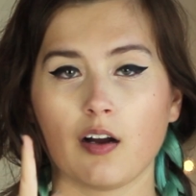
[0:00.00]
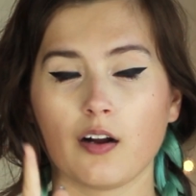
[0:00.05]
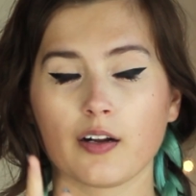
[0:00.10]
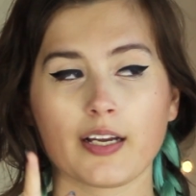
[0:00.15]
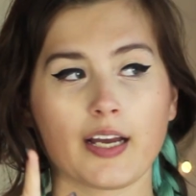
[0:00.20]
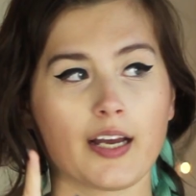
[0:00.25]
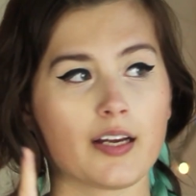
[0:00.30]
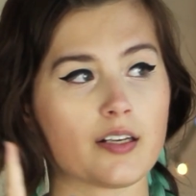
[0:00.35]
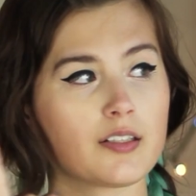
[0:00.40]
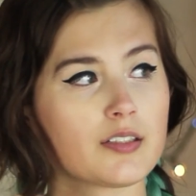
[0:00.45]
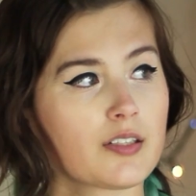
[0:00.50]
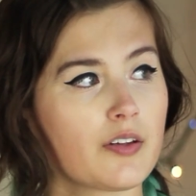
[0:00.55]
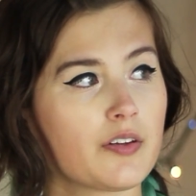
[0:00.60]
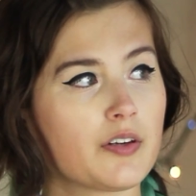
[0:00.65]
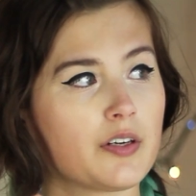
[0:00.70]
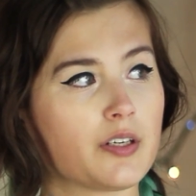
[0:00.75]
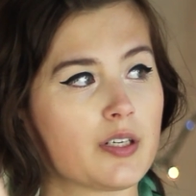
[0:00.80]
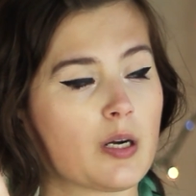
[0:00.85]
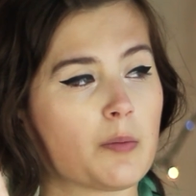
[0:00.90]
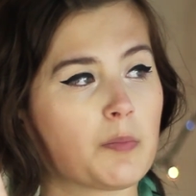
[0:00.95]
Okay, so
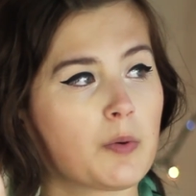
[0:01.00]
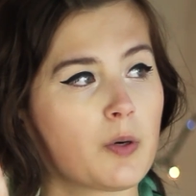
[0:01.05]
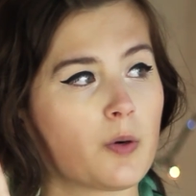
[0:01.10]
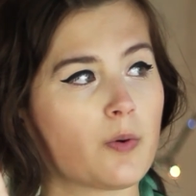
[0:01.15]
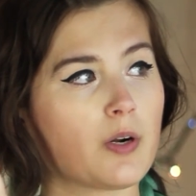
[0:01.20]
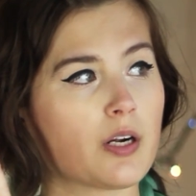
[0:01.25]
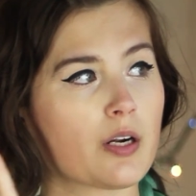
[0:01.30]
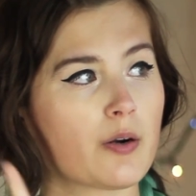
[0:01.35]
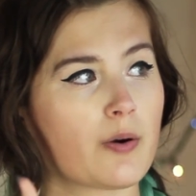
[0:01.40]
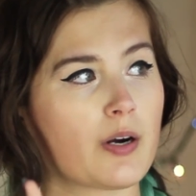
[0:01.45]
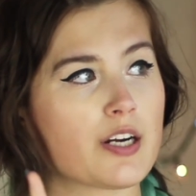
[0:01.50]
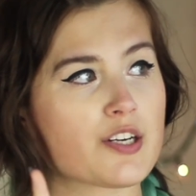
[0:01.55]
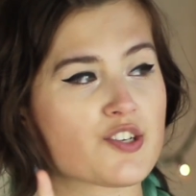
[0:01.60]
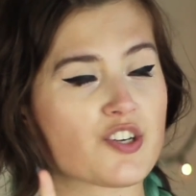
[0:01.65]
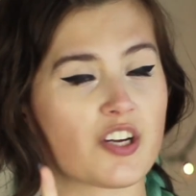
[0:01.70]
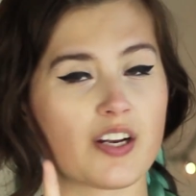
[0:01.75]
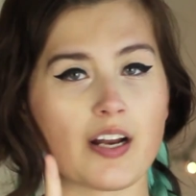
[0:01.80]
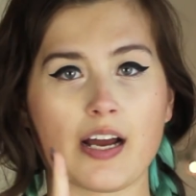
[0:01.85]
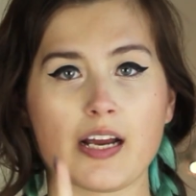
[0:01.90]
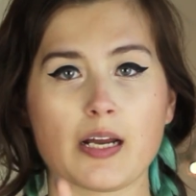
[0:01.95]
the number one
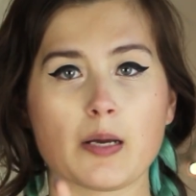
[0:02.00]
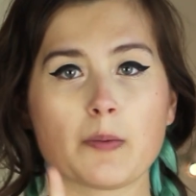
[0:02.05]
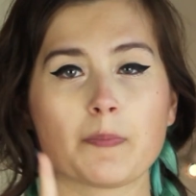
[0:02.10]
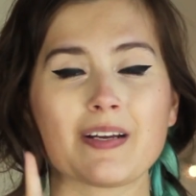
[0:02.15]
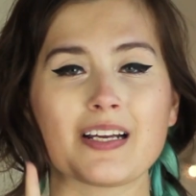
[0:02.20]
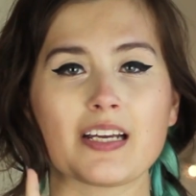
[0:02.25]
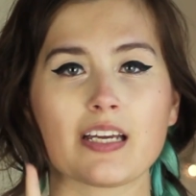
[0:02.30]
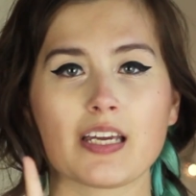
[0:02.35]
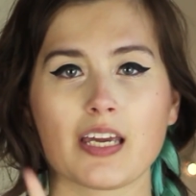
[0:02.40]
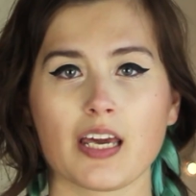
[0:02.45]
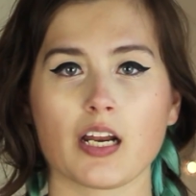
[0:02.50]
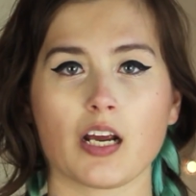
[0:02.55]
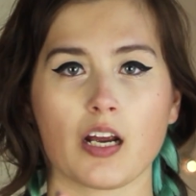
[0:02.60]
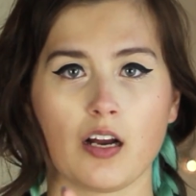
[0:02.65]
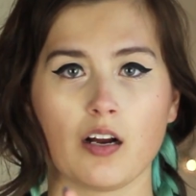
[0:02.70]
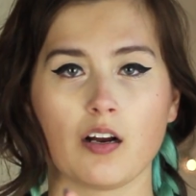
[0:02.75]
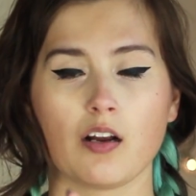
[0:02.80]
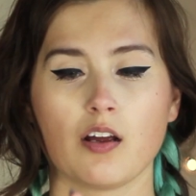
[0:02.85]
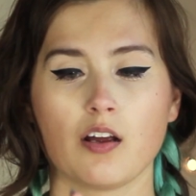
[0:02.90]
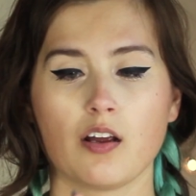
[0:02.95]
question I have been
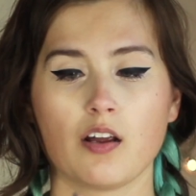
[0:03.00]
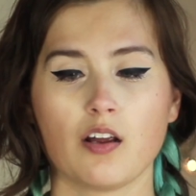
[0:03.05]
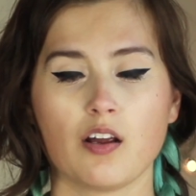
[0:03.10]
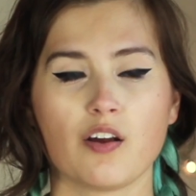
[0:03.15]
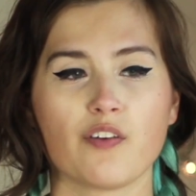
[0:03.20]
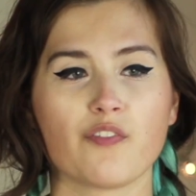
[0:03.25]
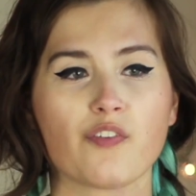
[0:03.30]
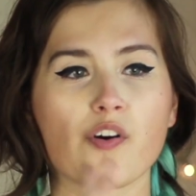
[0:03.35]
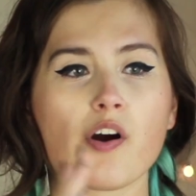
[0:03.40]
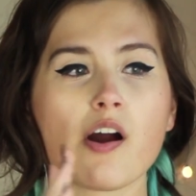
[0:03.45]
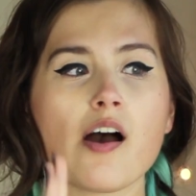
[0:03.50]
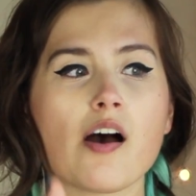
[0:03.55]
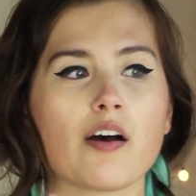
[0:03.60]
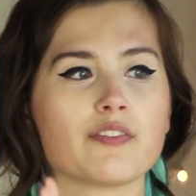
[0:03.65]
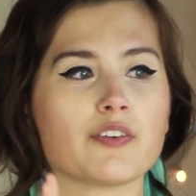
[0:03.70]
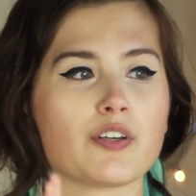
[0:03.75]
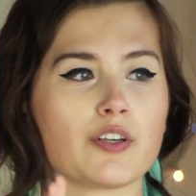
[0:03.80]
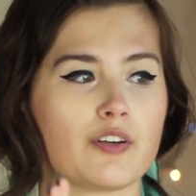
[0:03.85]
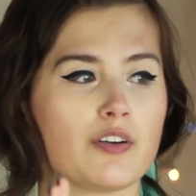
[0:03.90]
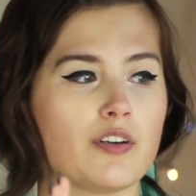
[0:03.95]
getting
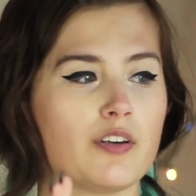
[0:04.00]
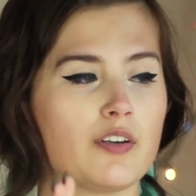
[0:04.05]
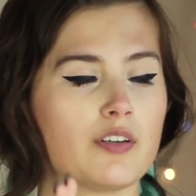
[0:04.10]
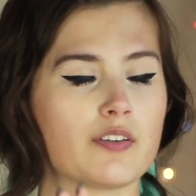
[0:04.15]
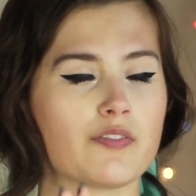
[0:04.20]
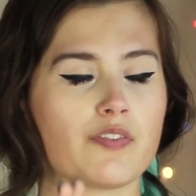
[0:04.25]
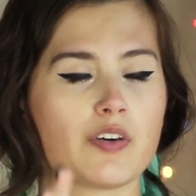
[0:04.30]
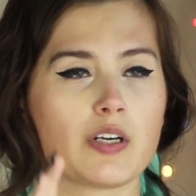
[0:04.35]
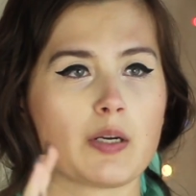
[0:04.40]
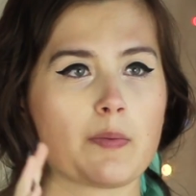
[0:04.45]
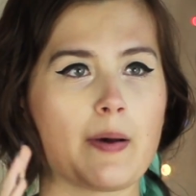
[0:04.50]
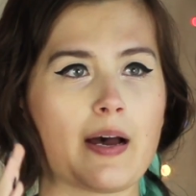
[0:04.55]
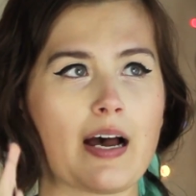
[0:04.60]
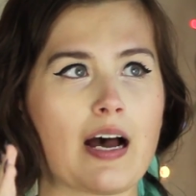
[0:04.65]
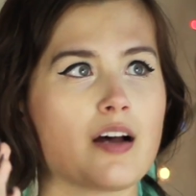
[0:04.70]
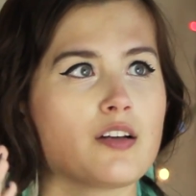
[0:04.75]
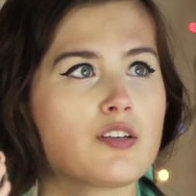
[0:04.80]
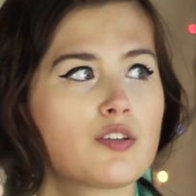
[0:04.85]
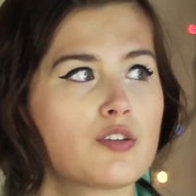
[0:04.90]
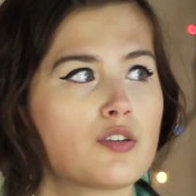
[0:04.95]
forever for the
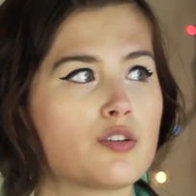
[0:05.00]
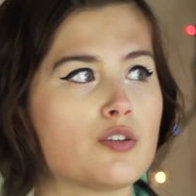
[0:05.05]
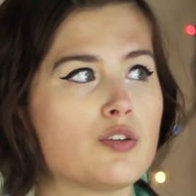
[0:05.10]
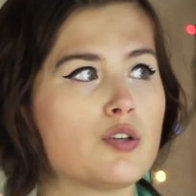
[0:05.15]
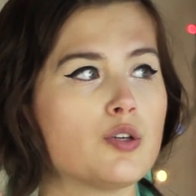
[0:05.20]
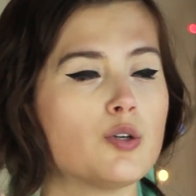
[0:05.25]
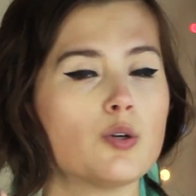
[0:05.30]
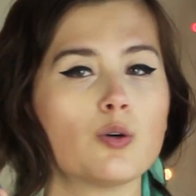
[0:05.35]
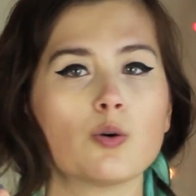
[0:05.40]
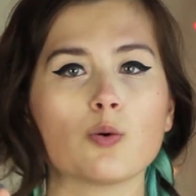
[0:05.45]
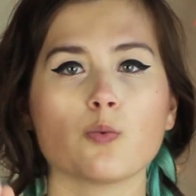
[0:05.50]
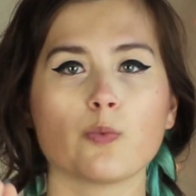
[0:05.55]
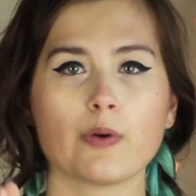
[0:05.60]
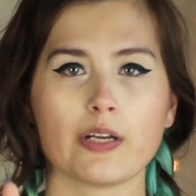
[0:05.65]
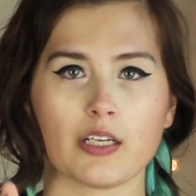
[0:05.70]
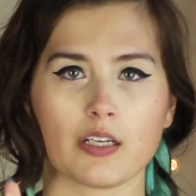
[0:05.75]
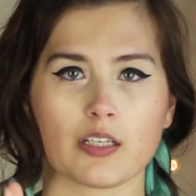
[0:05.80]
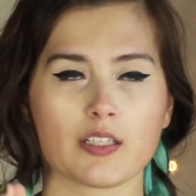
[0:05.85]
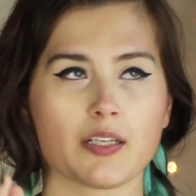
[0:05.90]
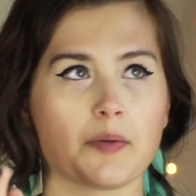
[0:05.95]
past 2
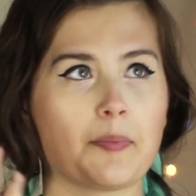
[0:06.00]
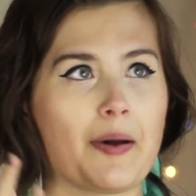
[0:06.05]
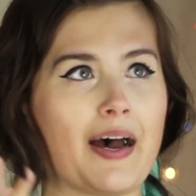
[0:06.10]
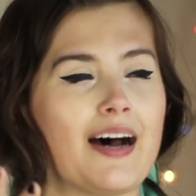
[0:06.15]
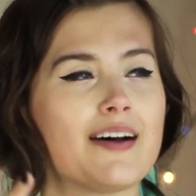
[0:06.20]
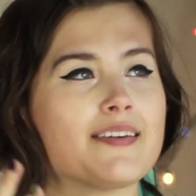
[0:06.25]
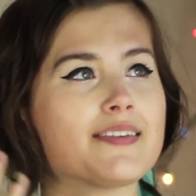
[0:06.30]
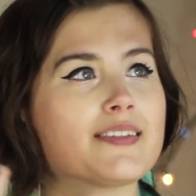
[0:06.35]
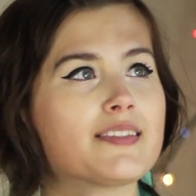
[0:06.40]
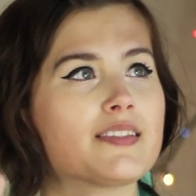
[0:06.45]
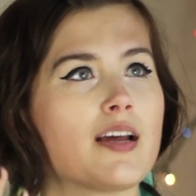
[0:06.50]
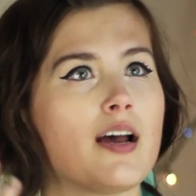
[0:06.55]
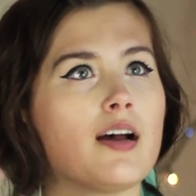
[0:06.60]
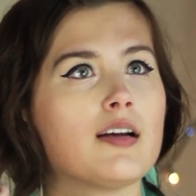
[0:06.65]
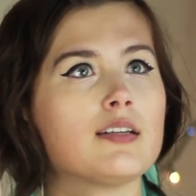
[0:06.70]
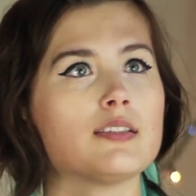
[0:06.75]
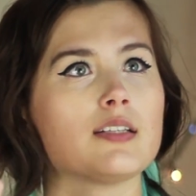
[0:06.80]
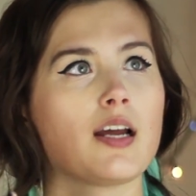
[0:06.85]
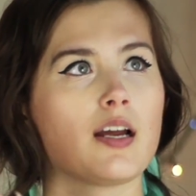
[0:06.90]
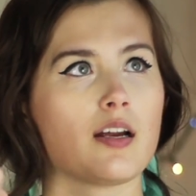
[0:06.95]
weeks, the past
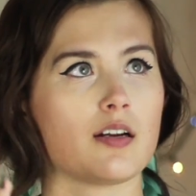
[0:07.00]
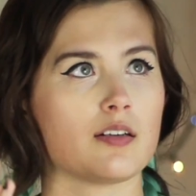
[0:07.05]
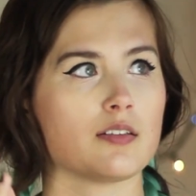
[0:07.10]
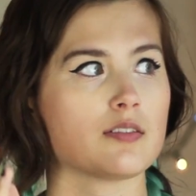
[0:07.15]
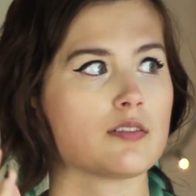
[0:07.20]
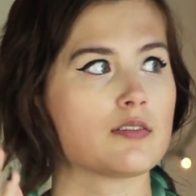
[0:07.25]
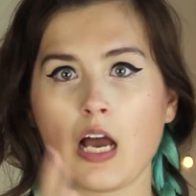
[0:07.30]
10 days.